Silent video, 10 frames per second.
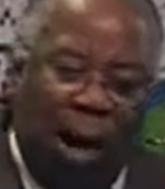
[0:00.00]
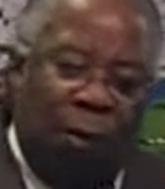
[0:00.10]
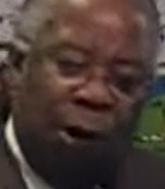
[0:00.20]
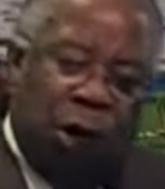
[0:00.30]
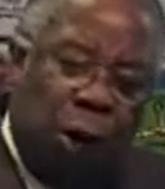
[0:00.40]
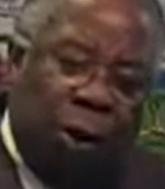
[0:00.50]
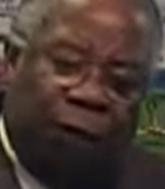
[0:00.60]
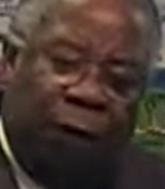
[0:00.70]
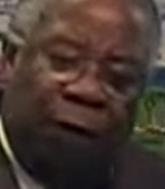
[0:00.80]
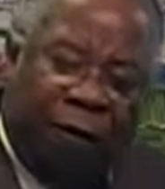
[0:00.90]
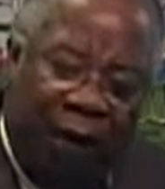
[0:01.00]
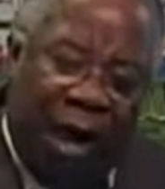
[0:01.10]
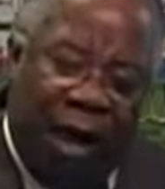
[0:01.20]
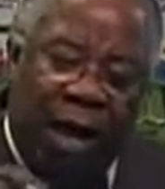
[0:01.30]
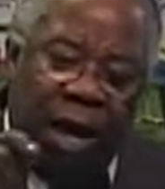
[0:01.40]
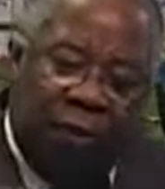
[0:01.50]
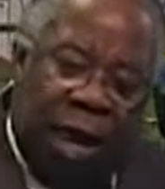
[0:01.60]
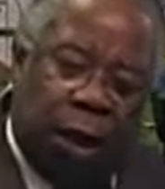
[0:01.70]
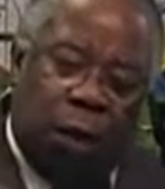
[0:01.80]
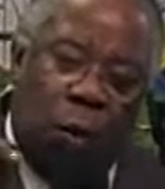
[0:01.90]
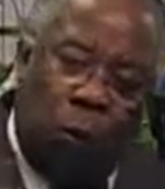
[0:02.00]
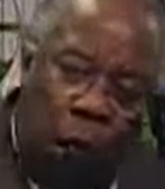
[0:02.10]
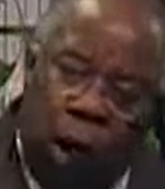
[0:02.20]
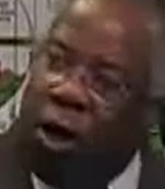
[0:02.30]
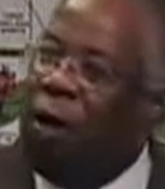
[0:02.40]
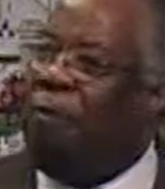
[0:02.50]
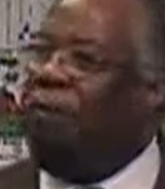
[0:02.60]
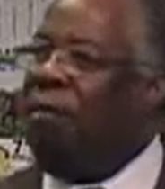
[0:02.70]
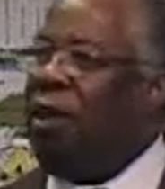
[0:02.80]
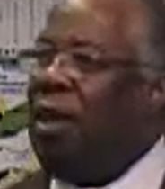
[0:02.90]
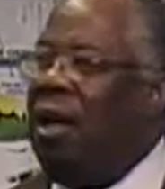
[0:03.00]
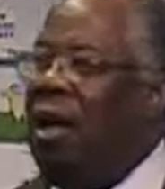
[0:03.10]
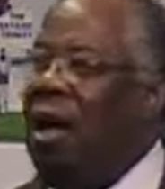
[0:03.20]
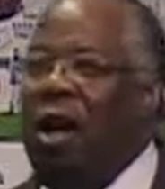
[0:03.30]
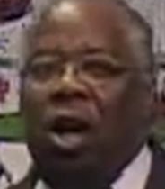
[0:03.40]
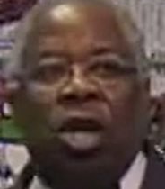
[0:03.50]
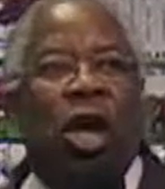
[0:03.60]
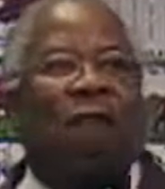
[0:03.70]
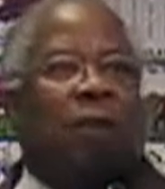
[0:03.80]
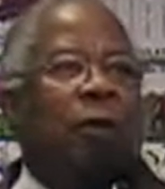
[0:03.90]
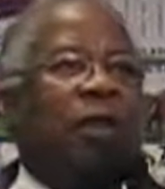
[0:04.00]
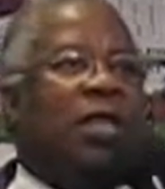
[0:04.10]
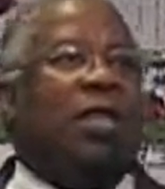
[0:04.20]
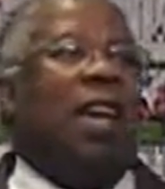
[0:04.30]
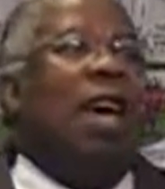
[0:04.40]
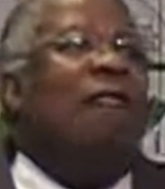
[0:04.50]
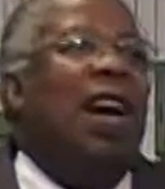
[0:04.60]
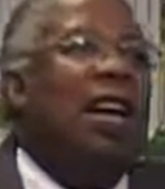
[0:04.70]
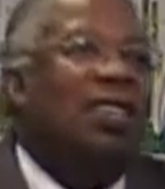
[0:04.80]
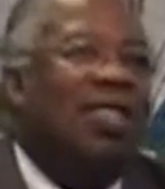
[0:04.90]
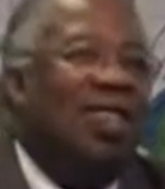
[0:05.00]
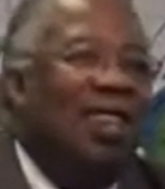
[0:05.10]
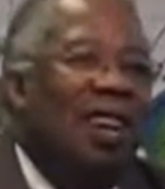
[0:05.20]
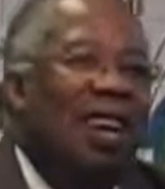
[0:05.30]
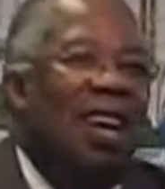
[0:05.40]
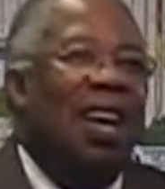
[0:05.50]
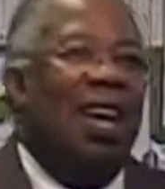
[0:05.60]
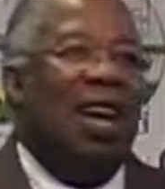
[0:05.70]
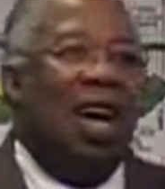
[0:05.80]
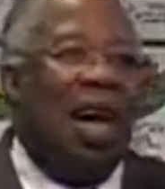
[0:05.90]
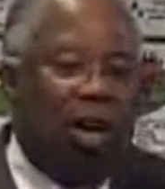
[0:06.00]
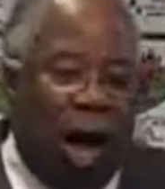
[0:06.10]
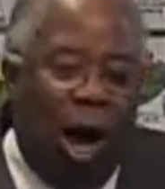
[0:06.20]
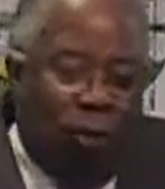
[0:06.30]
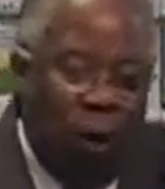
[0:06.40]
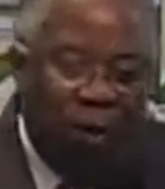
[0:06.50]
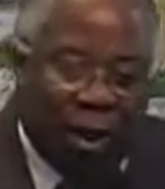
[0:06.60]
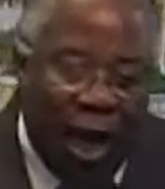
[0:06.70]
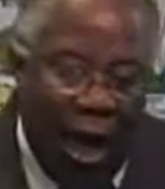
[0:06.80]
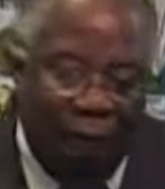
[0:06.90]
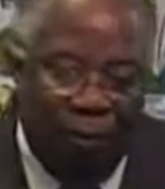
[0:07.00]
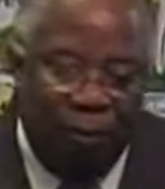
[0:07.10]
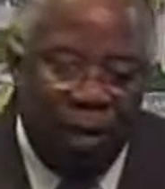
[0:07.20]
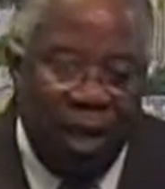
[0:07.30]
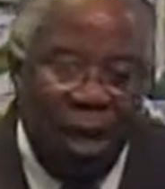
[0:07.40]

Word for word: What they were doing is fulfilling this word. You have to receive us right. unto himself.